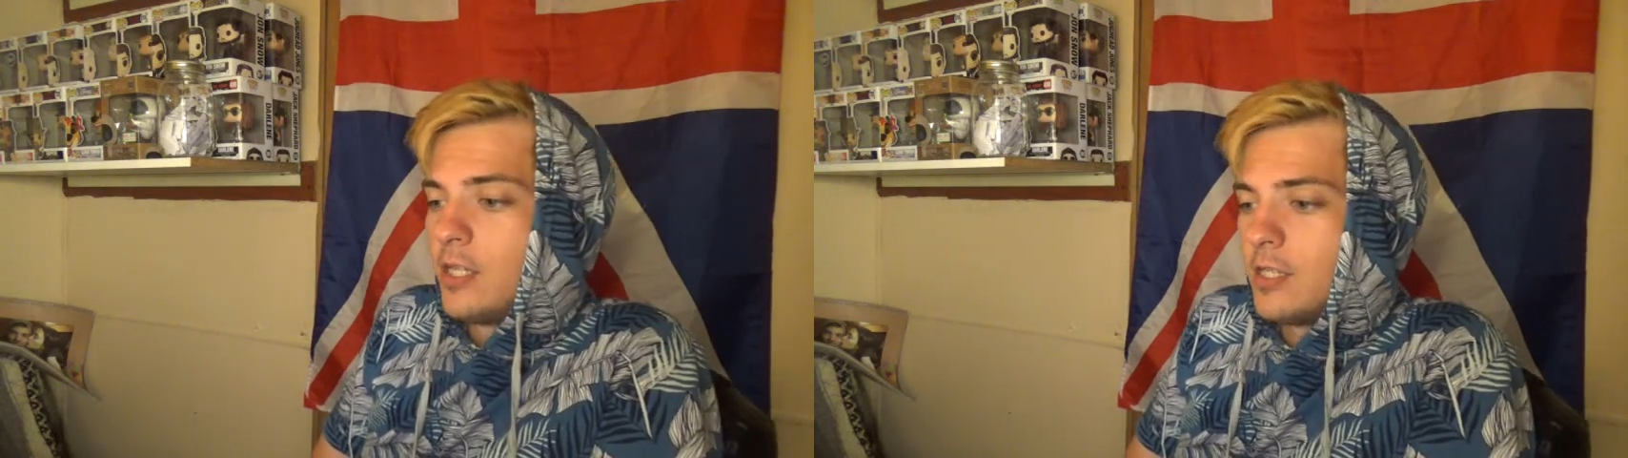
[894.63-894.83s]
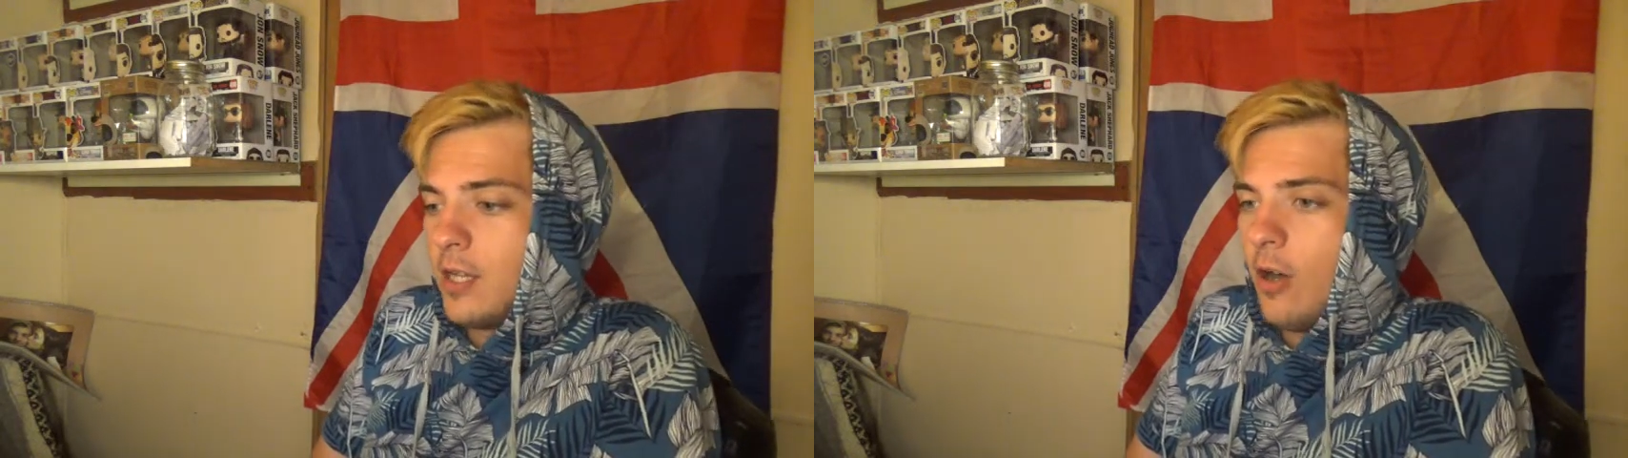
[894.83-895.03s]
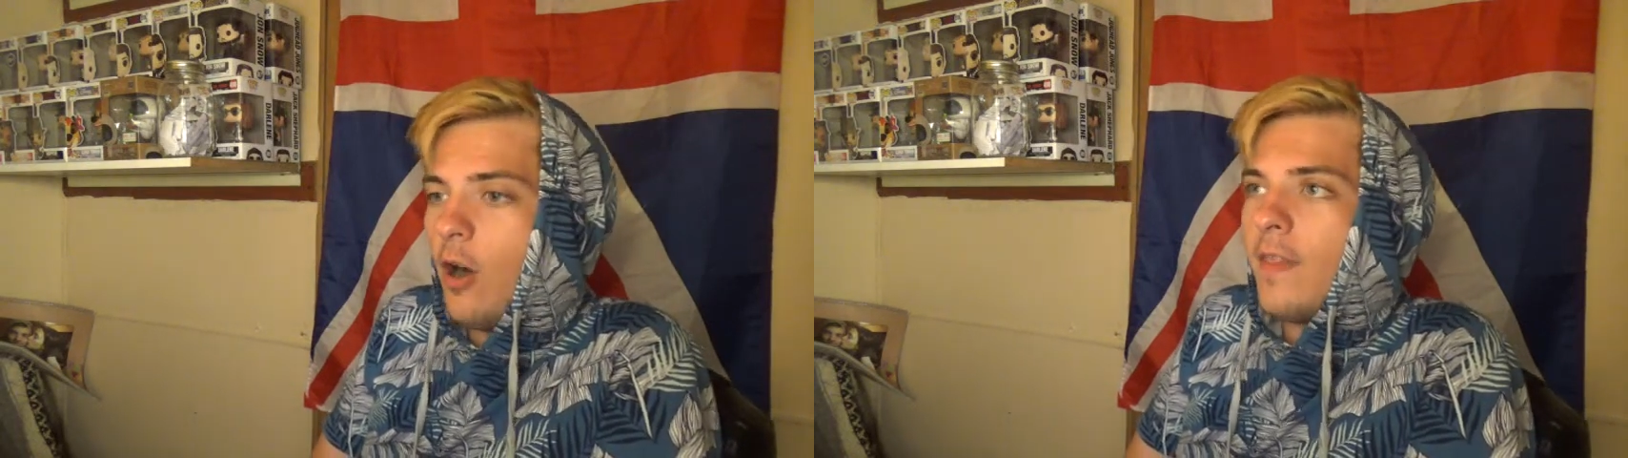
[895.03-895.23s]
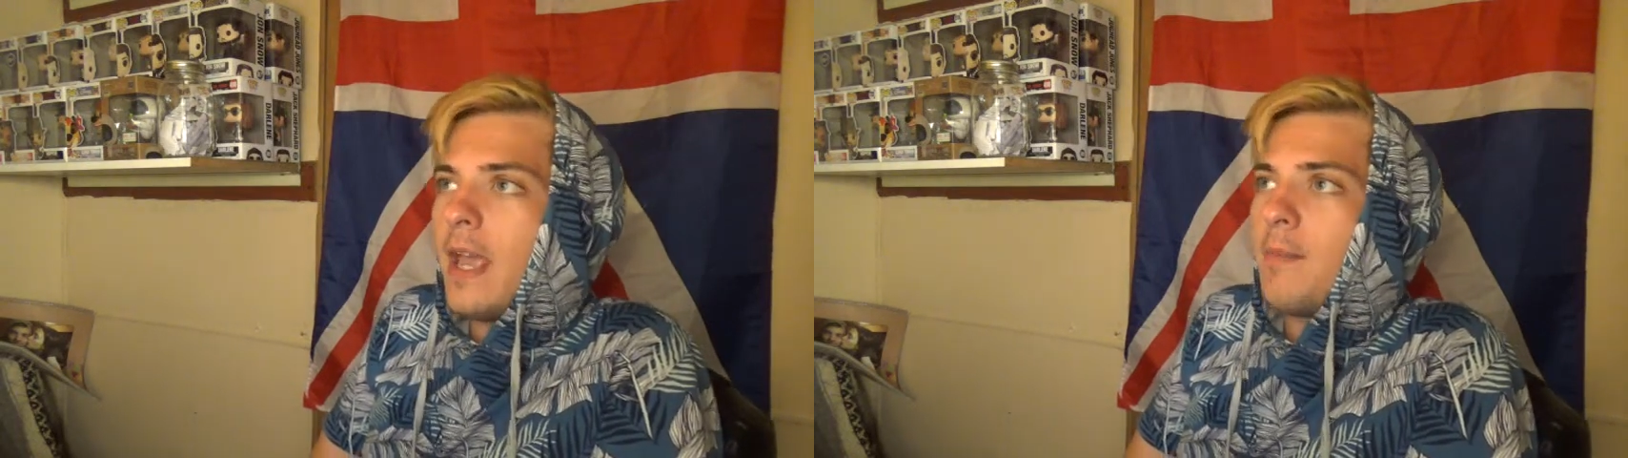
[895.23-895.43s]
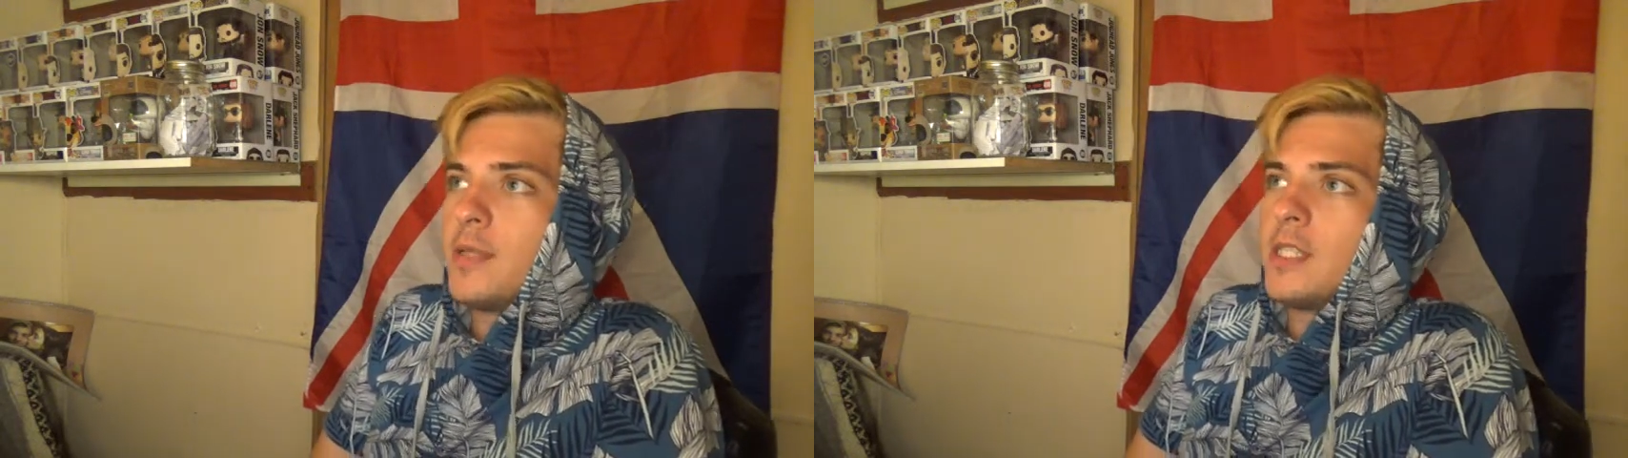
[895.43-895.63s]
just all
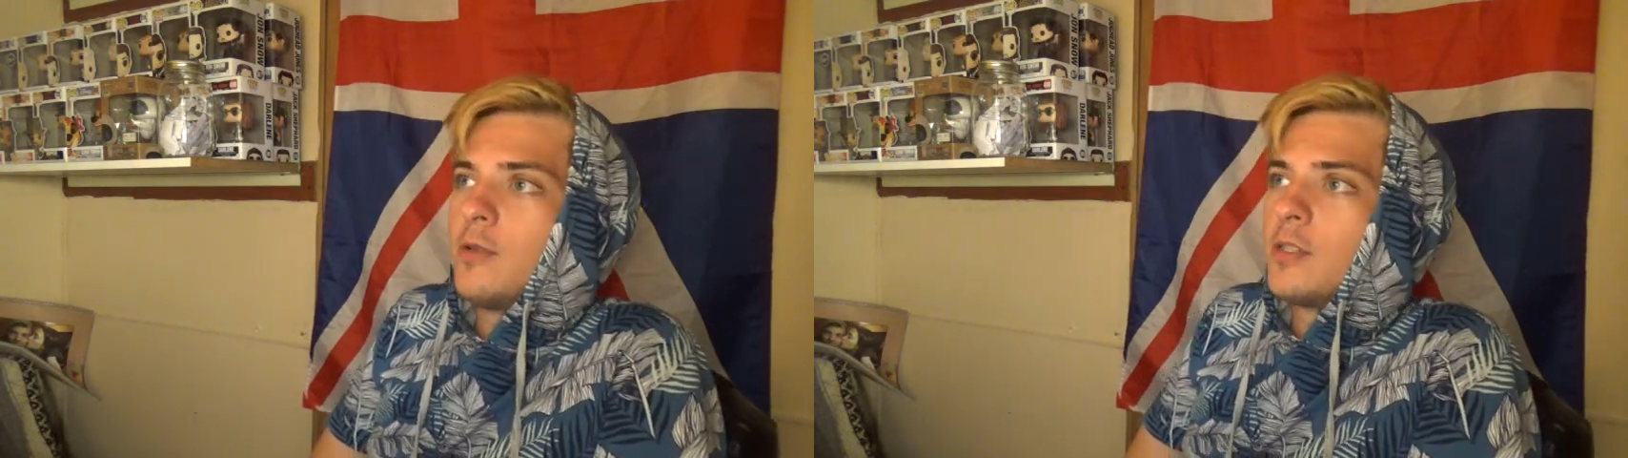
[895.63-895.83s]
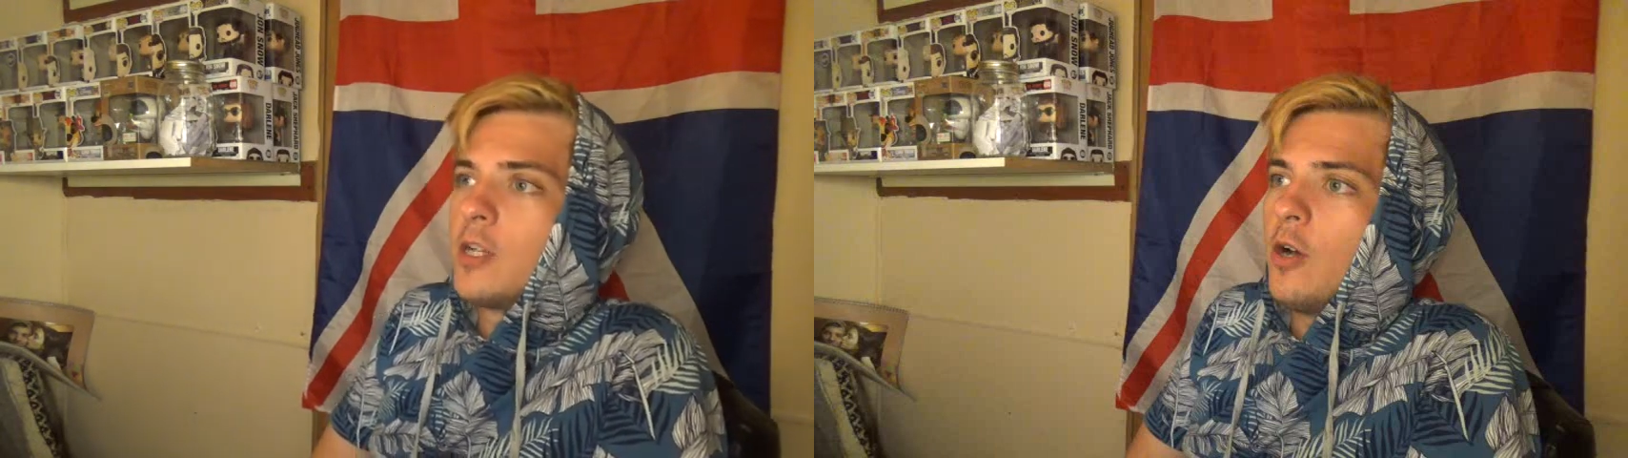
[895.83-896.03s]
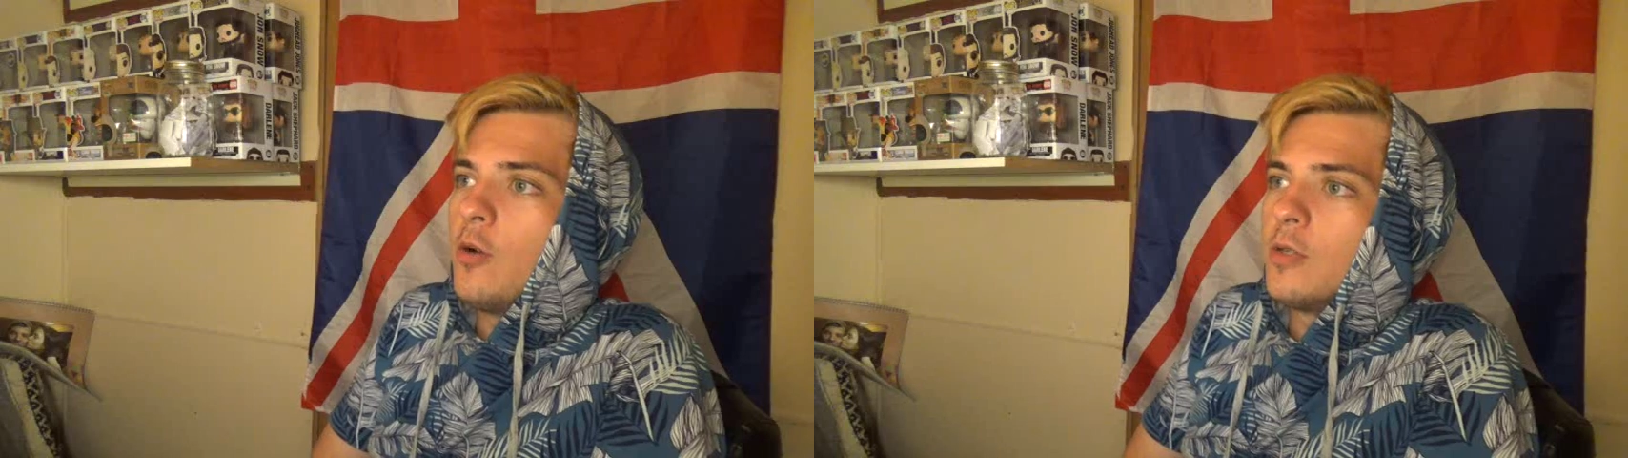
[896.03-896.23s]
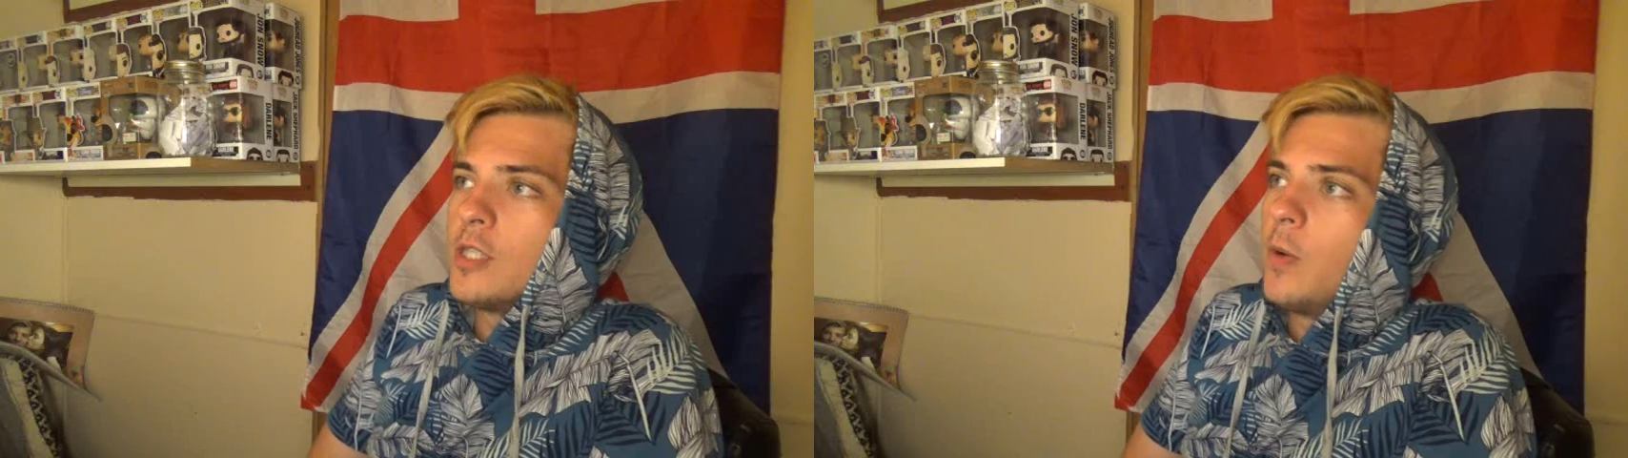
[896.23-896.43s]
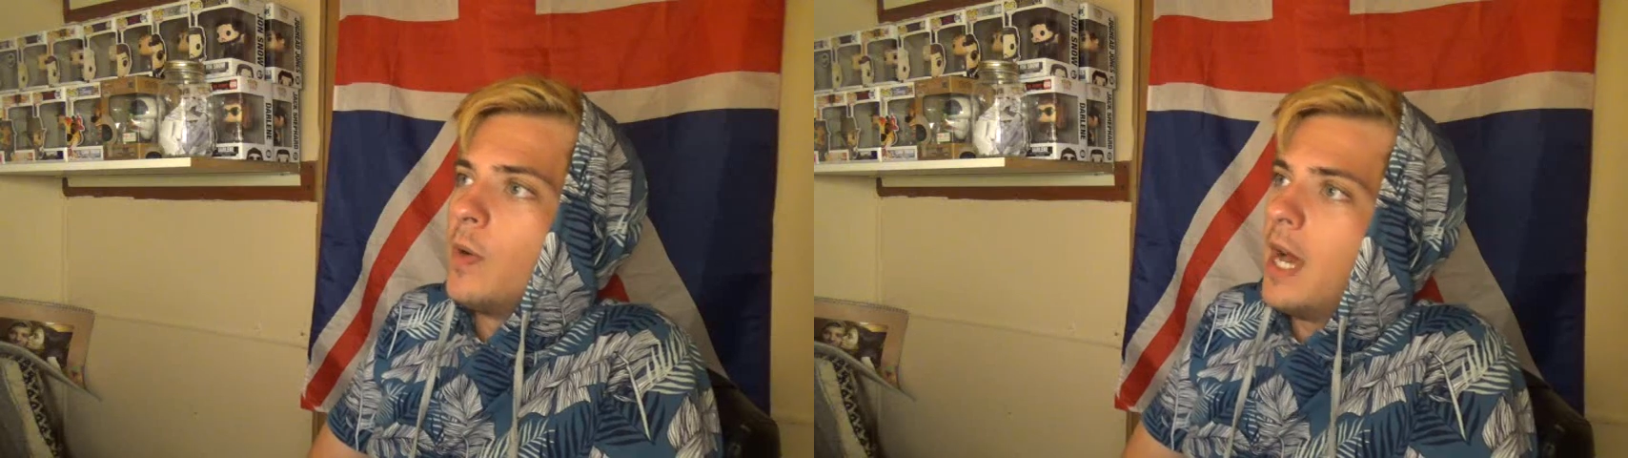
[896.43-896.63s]
the episodes go so